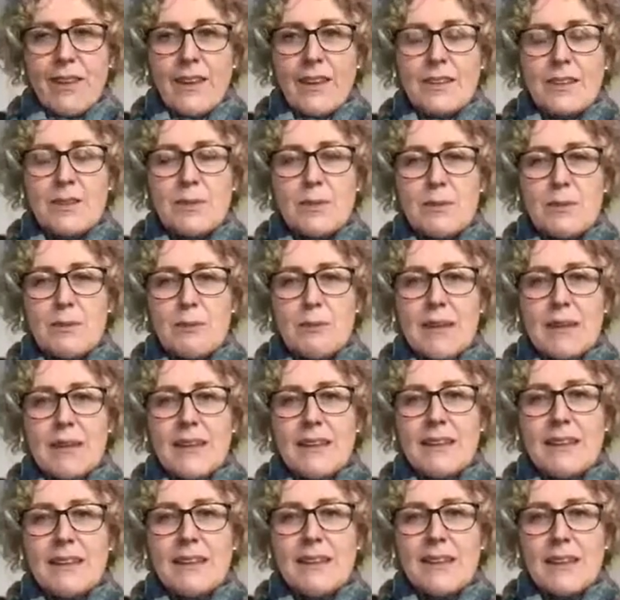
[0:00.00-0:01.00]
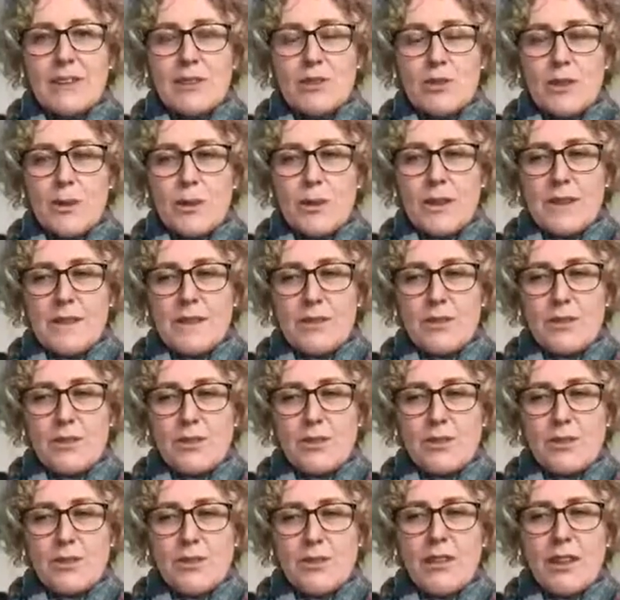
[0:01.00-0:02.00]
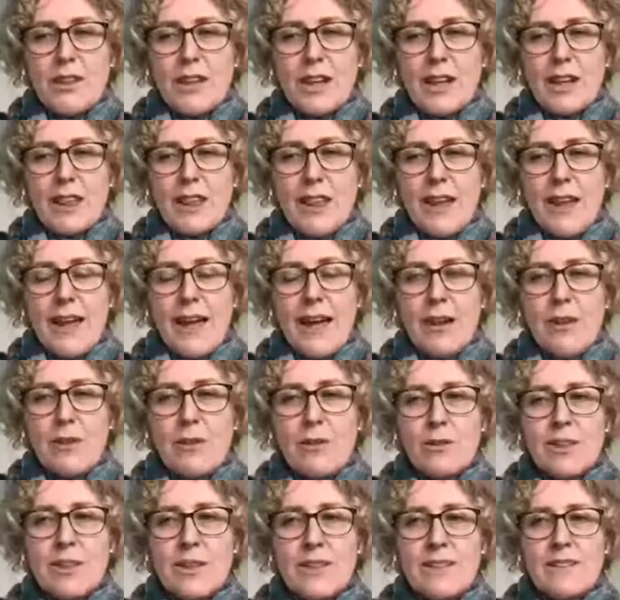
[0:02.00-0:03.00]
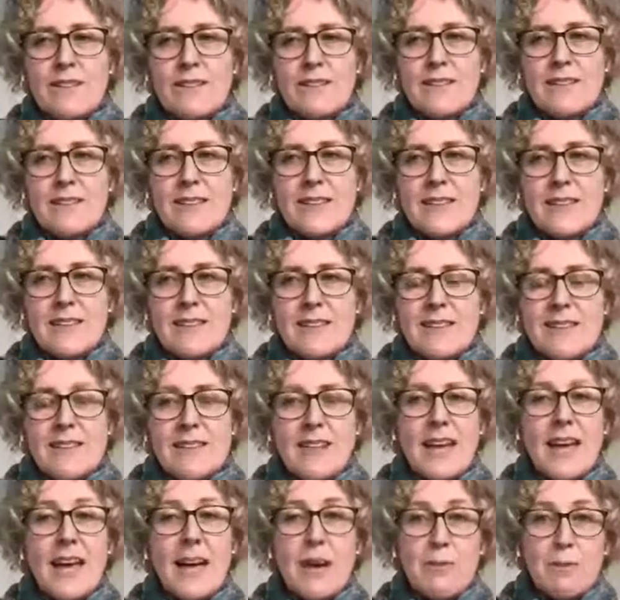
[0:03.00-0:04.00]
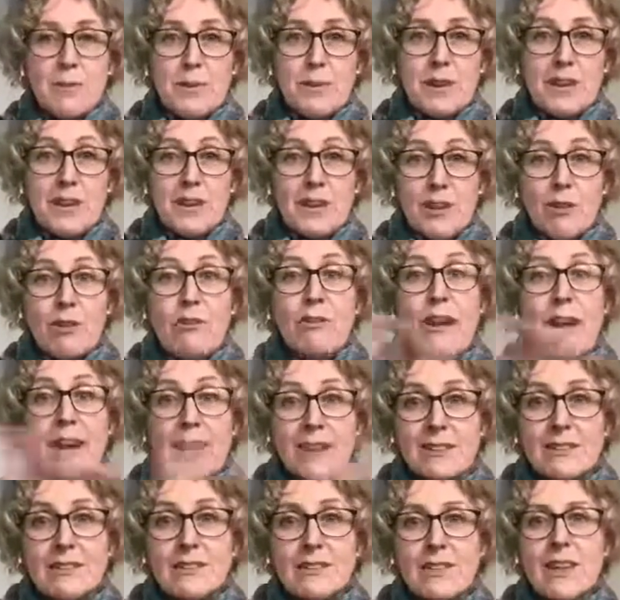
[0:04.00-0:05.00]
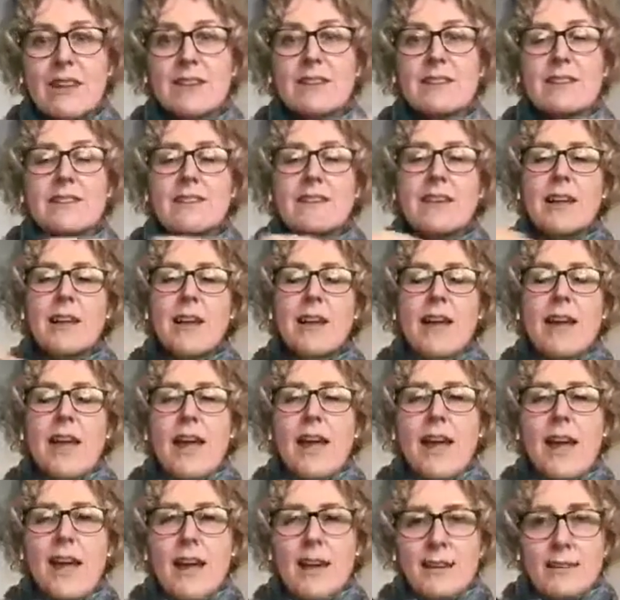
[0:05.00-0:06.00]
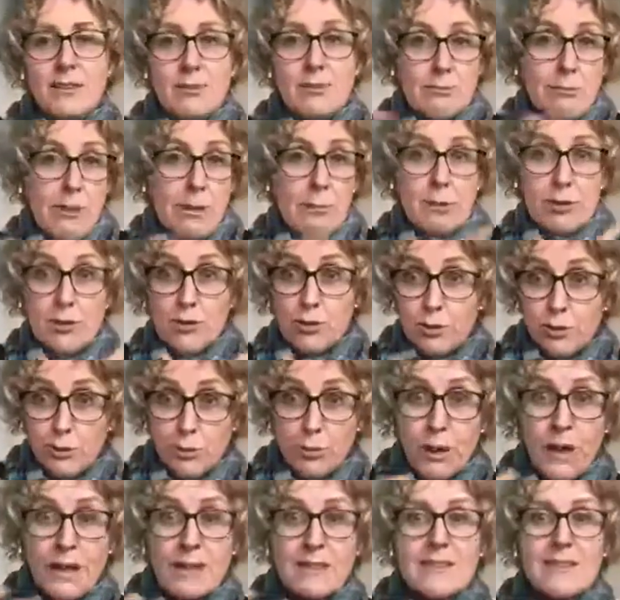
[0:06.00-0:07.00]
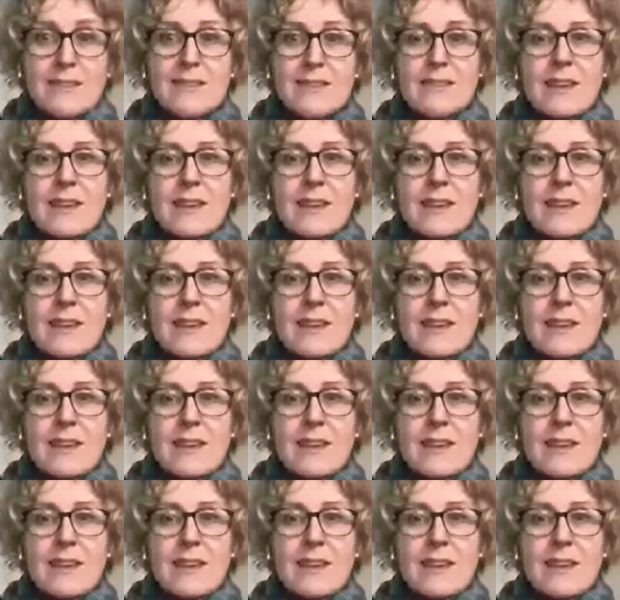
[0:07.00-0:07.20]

So it's making that choice to not allow these things that are happening around us and maybe to us